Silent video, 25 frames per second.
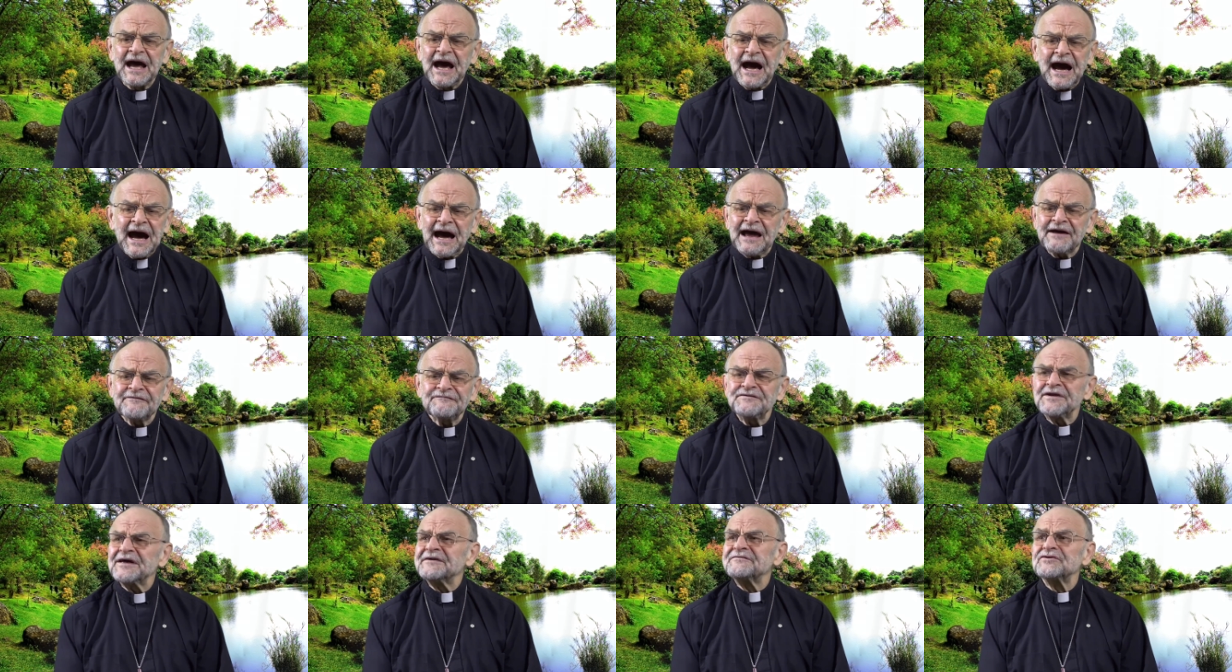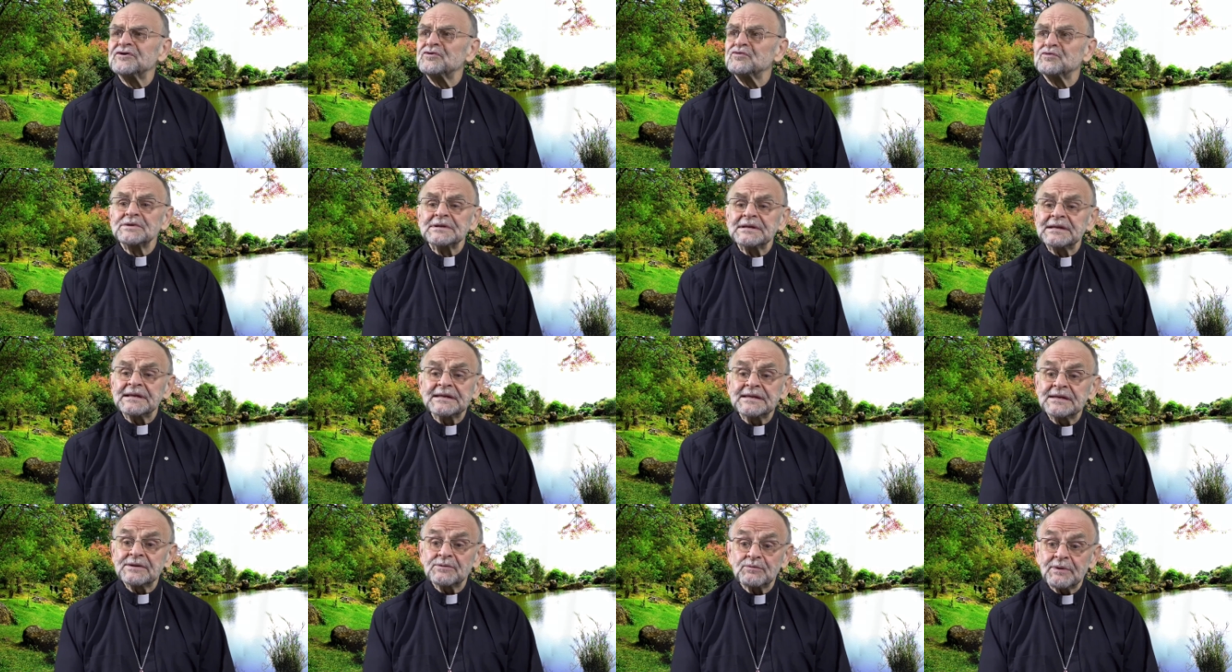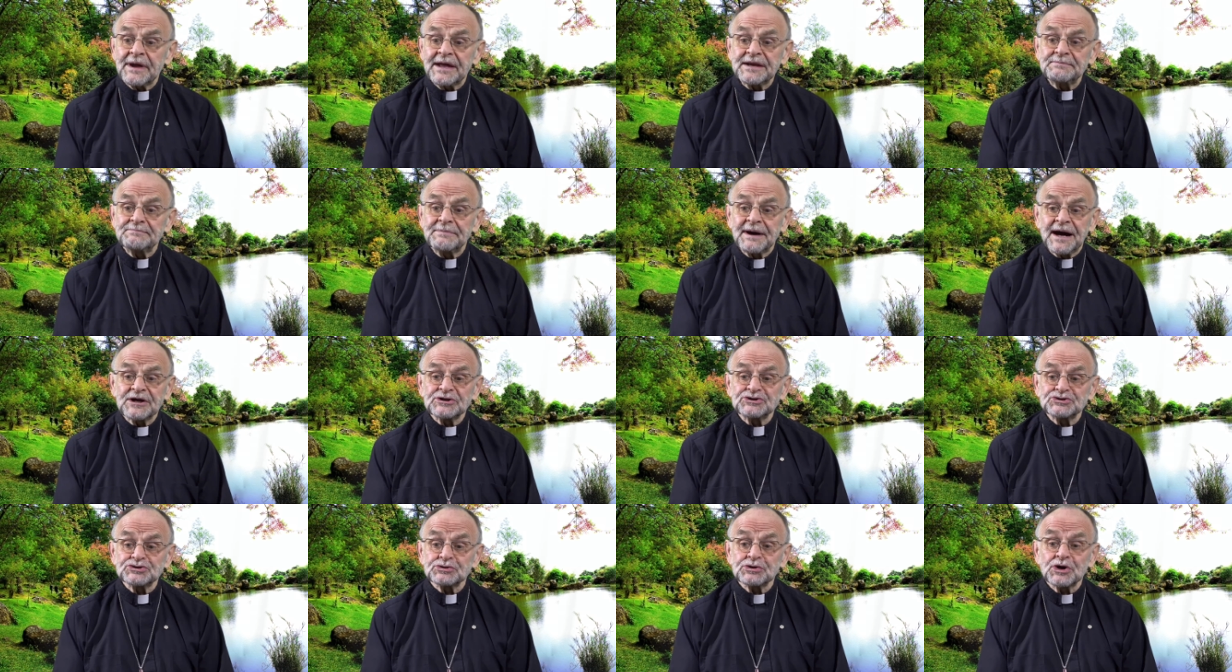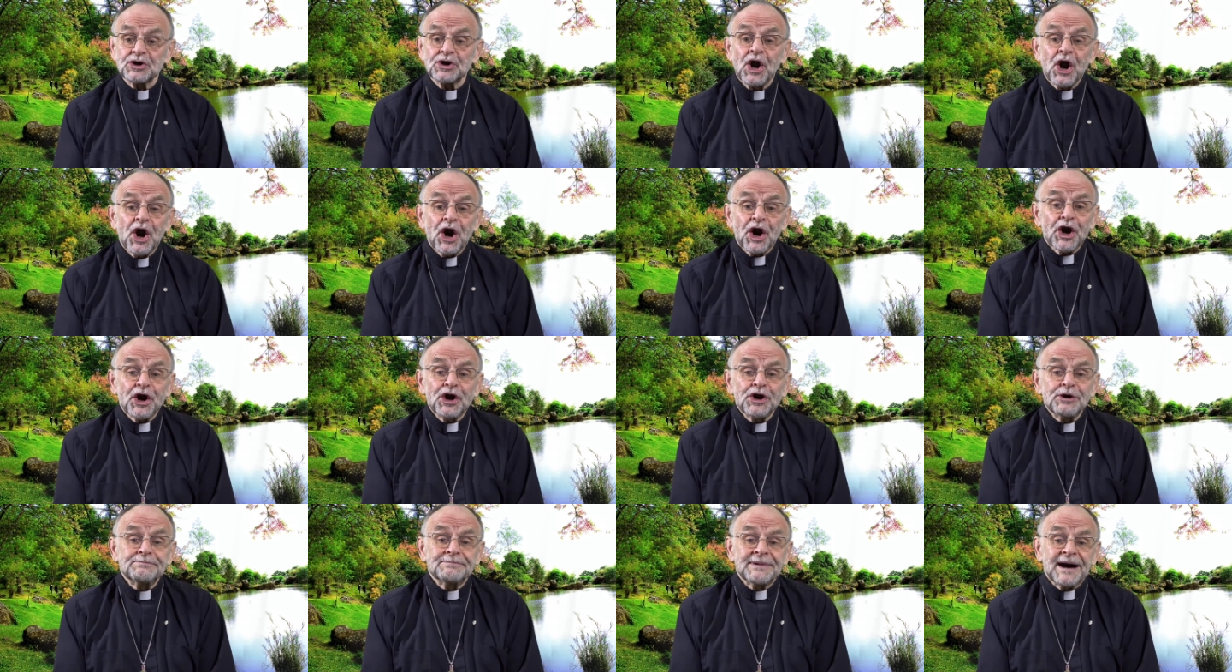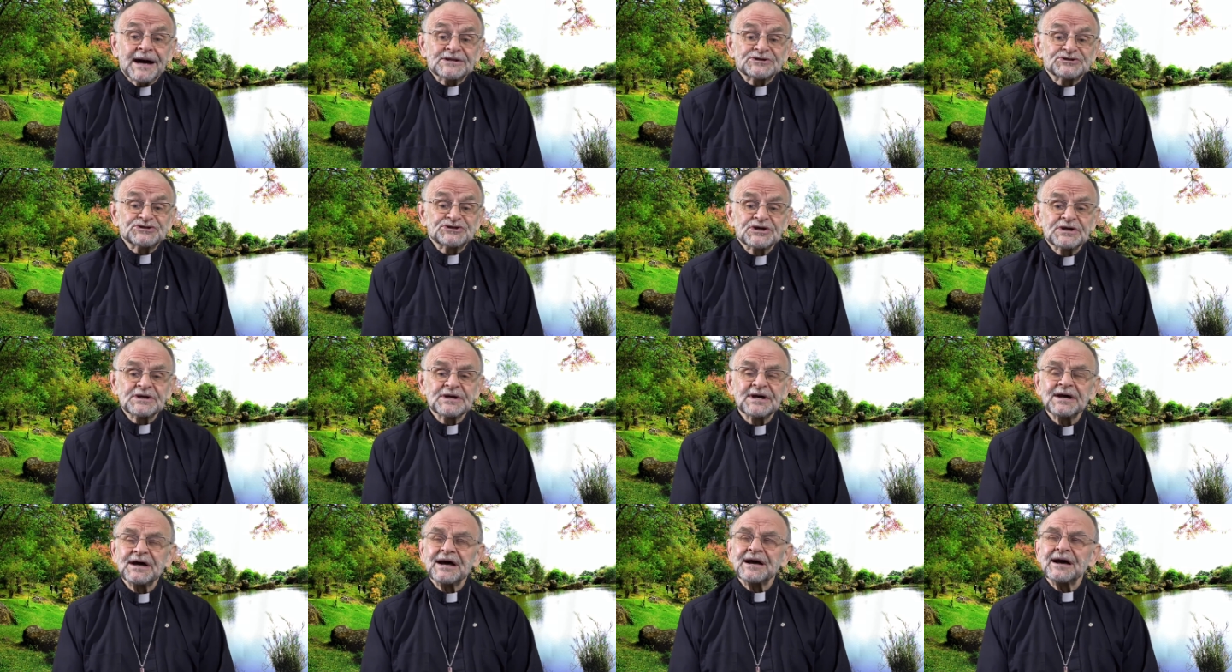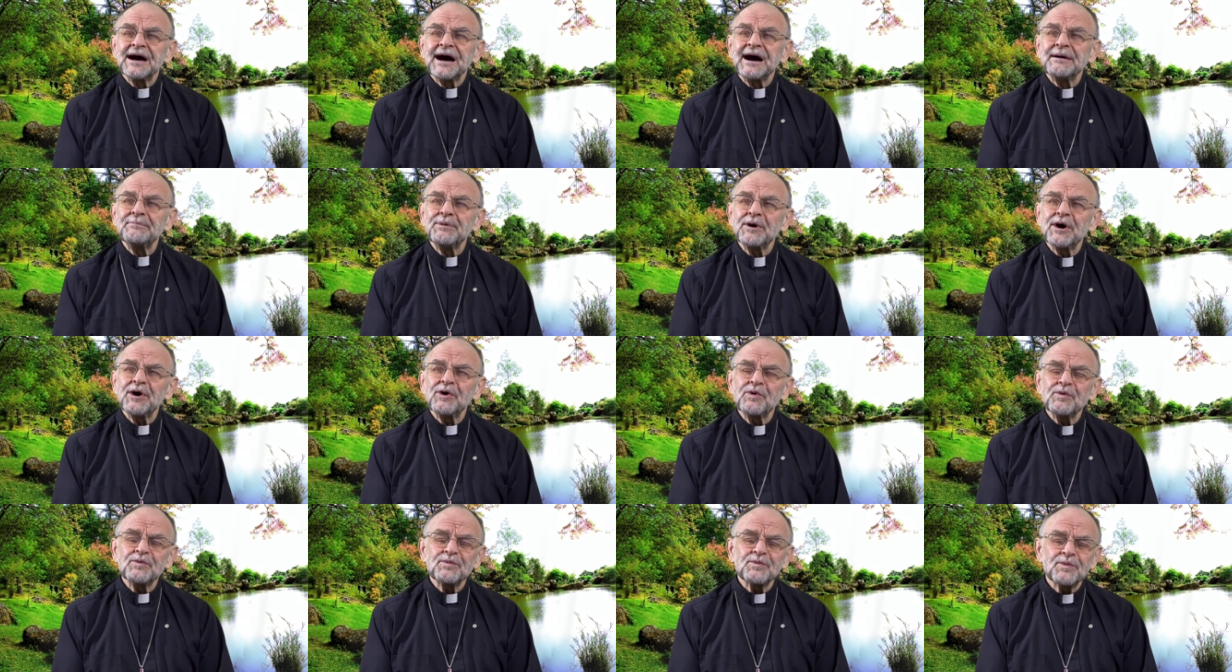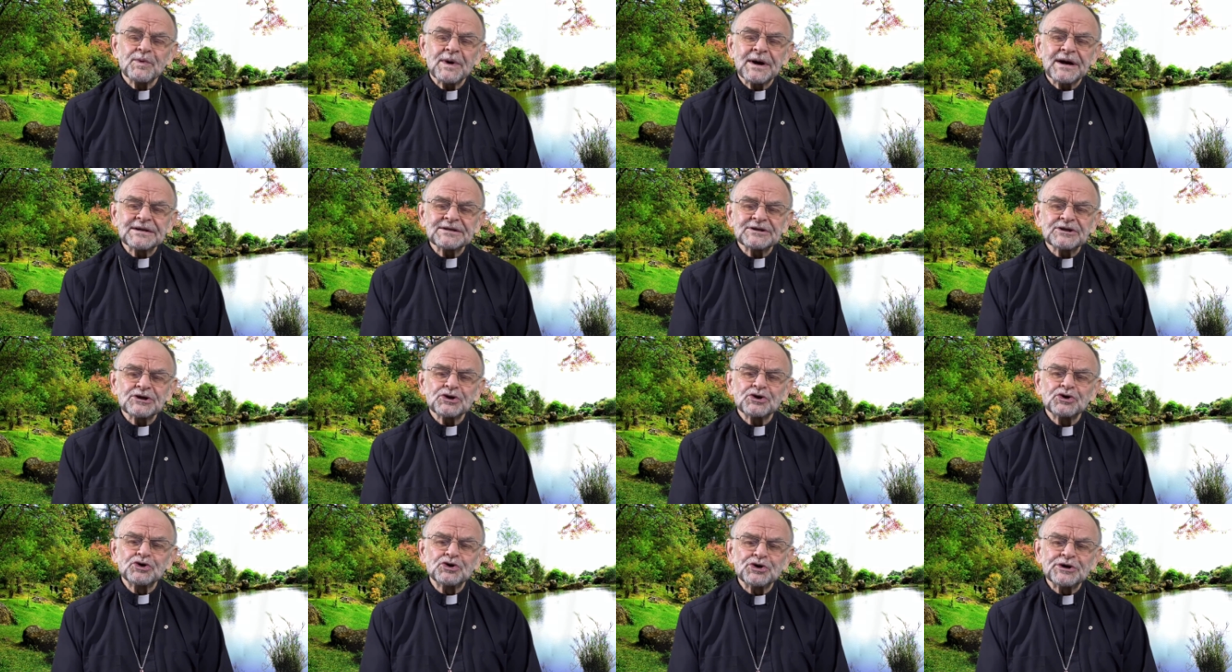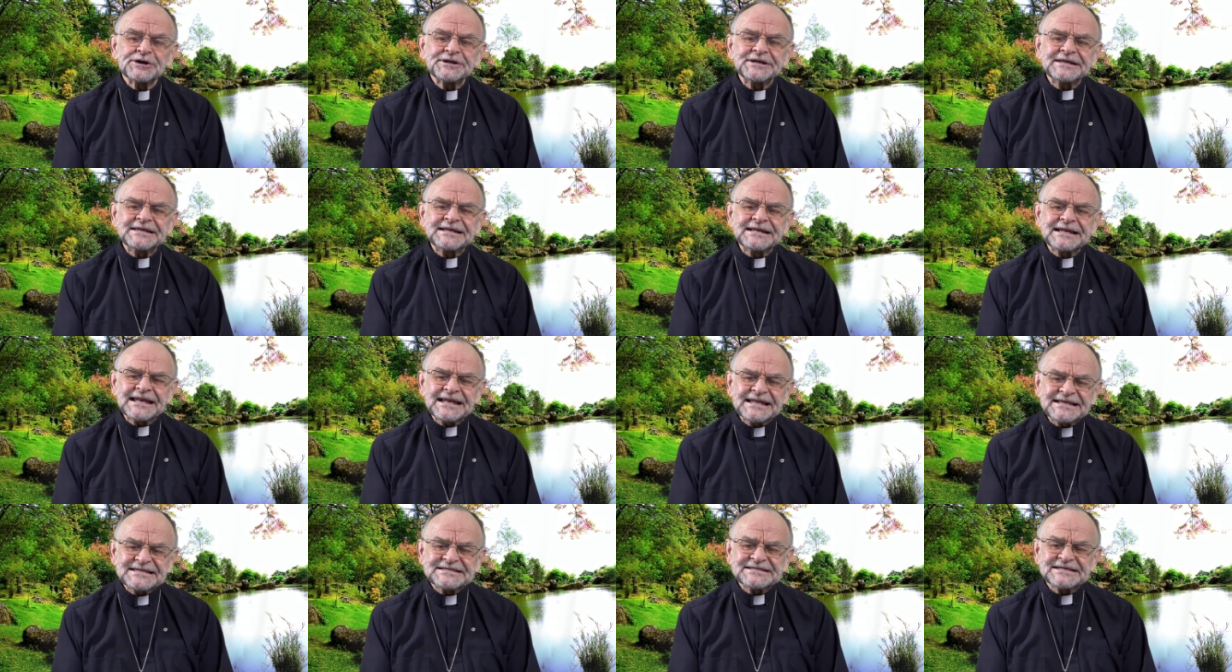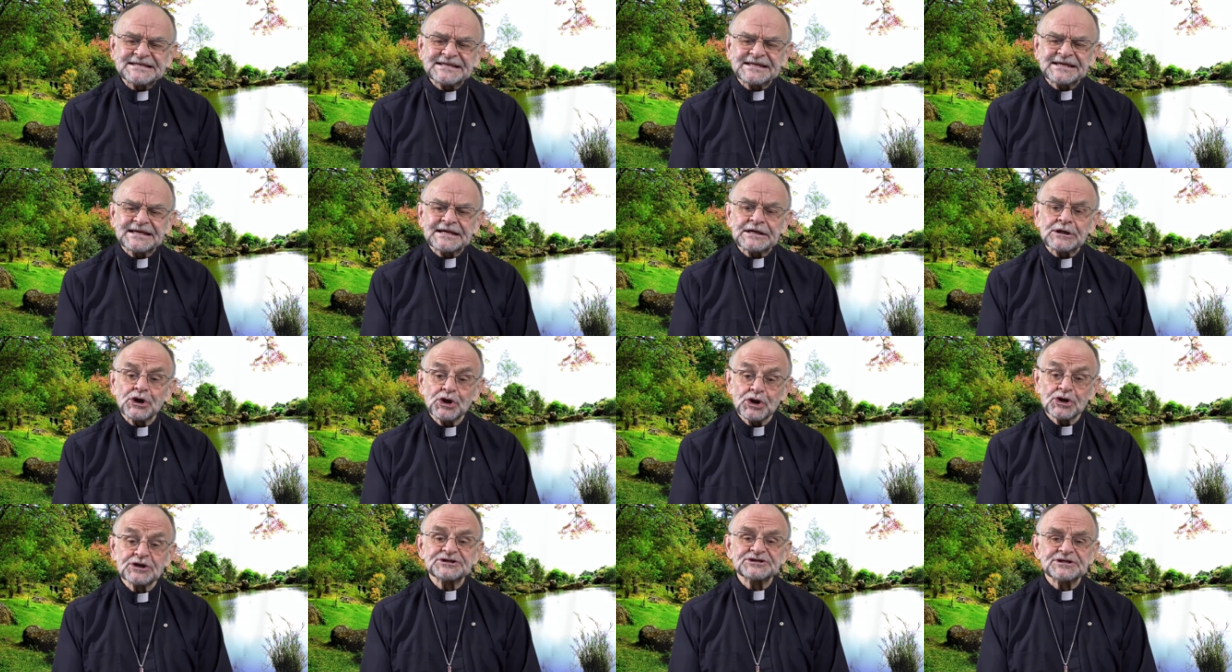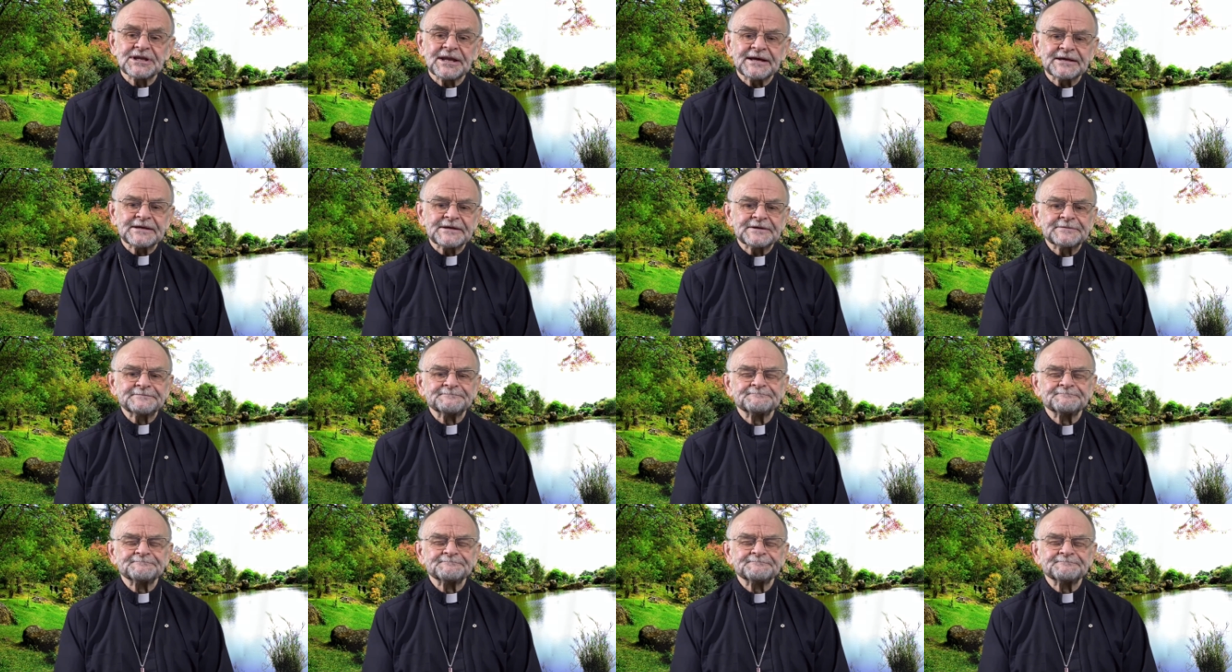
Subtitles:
I've never really read much or heard much about what good listening looks like.